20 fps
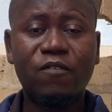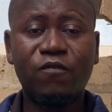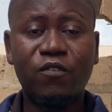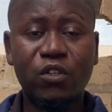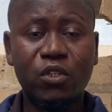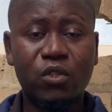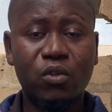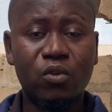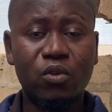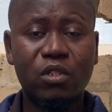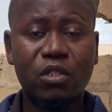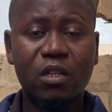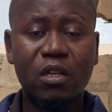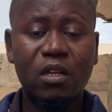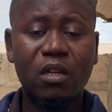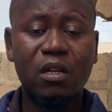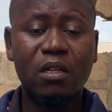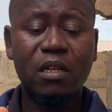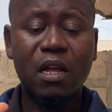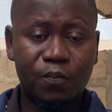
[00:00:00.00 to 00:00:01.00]
videos
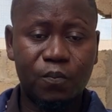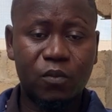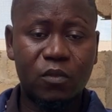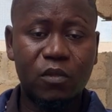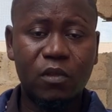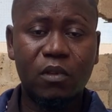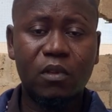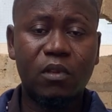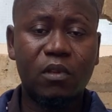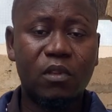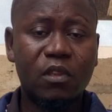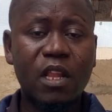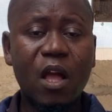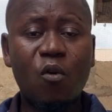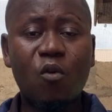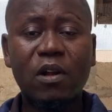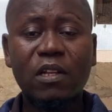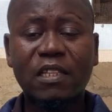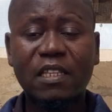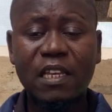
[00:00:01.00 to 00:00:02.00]
that
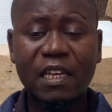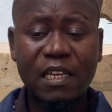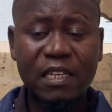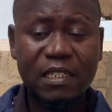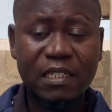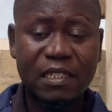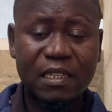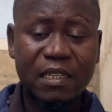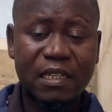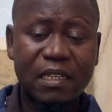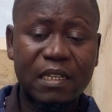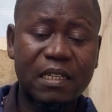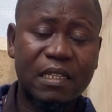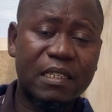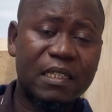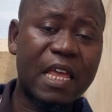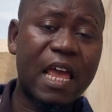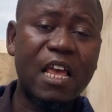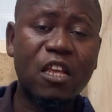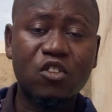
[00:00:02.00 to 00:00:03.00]
contains
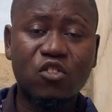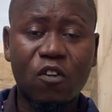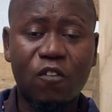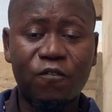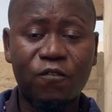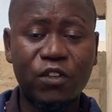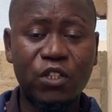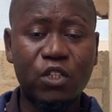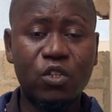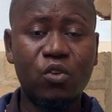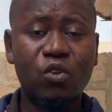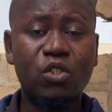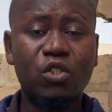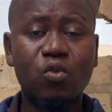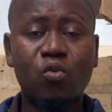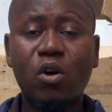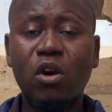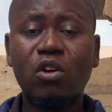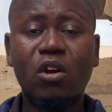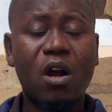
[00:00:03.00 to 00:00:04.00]
tens of videos
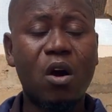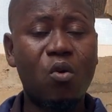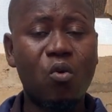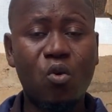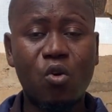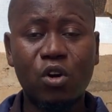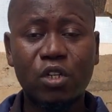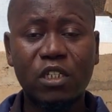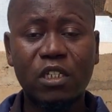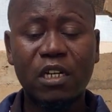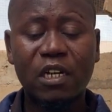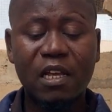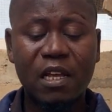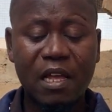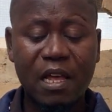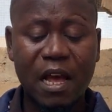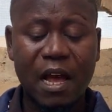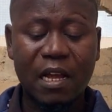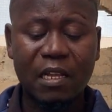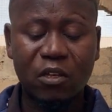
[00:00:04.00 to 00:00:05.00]
where you can watch,
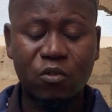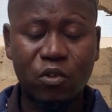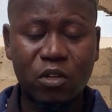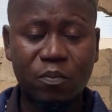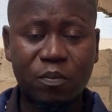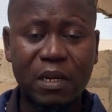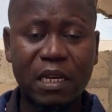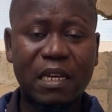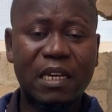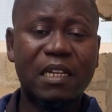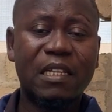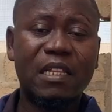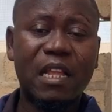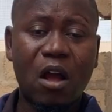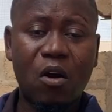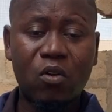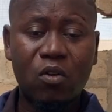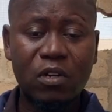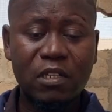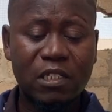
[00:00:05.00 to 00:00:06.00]
and we break it
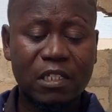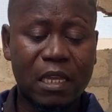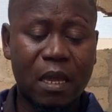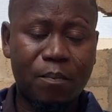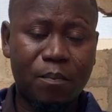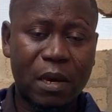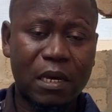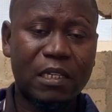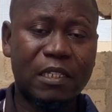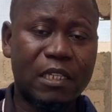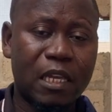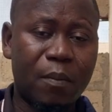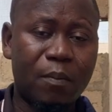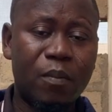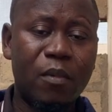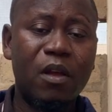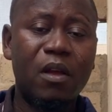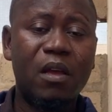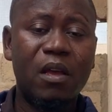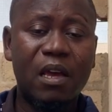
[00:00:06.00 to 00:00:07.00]
down step by step,
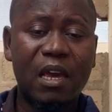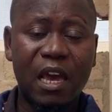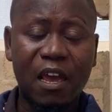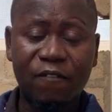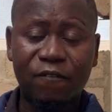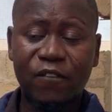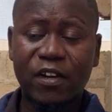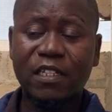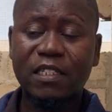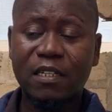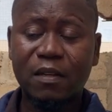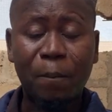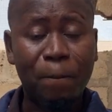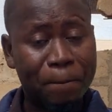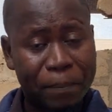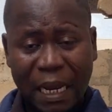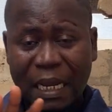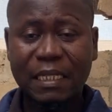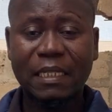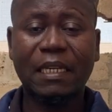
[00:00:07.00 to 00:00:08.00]
everything
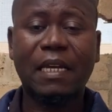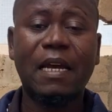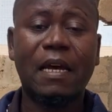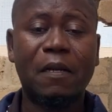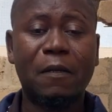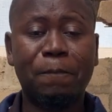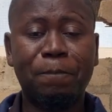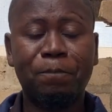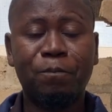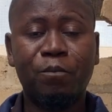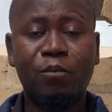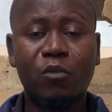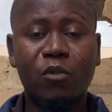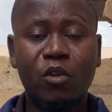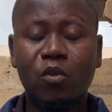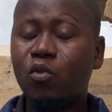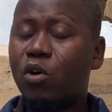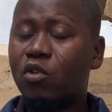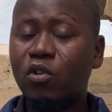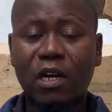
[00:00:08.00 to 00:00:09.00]
practical,
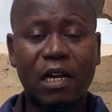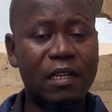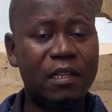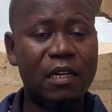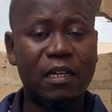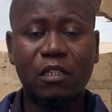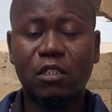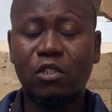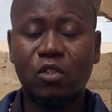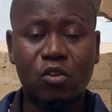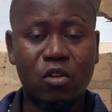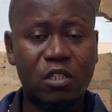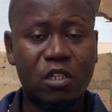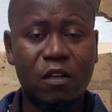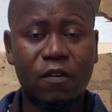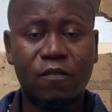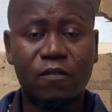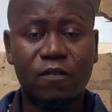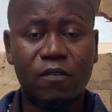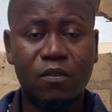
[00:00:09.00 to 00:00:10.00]
where you can learn it
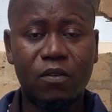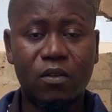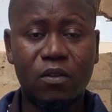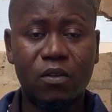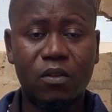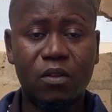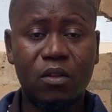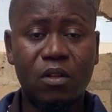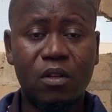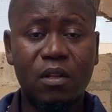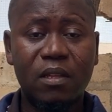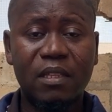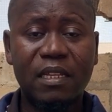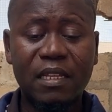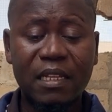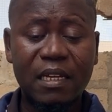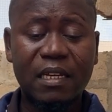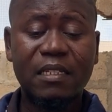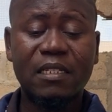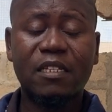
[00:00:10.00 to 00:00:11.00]
yourself. The
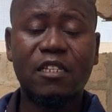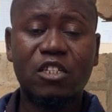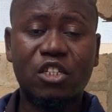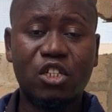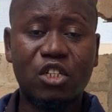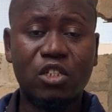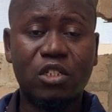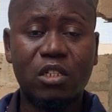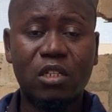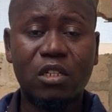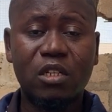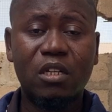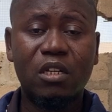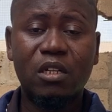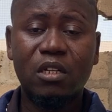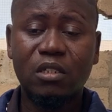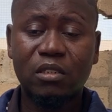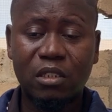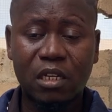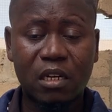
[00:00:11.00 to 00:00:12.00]
link is in the description.
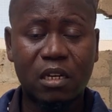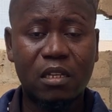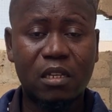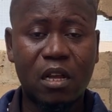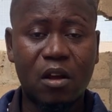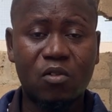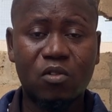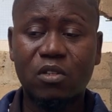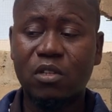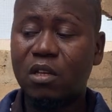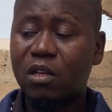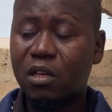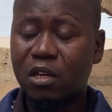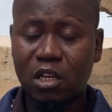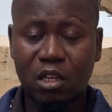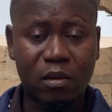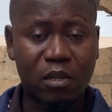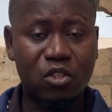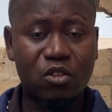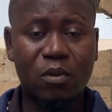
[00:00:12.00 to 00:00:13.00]
Check it out,
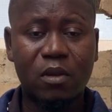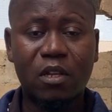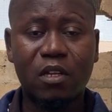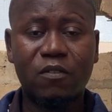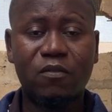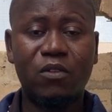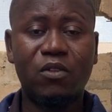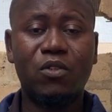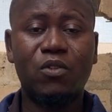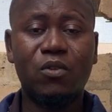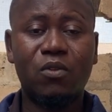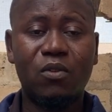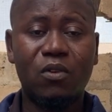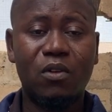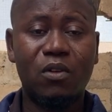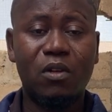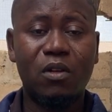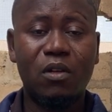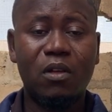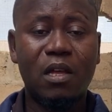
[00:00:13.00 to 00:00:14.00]
and I'll see you in the next video.
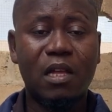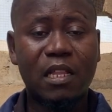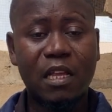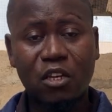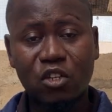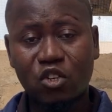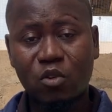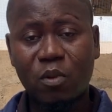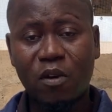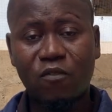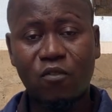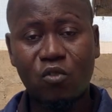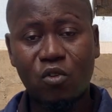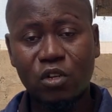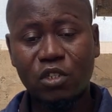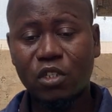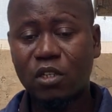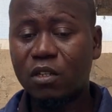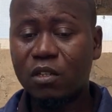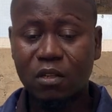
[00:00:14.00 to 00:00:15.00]
Thank you so much for
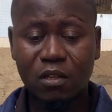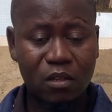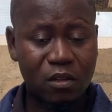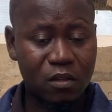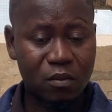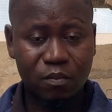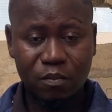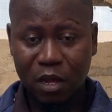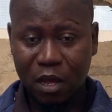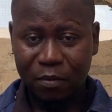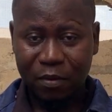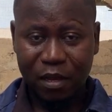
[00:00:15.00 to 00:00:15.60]
watching. Bye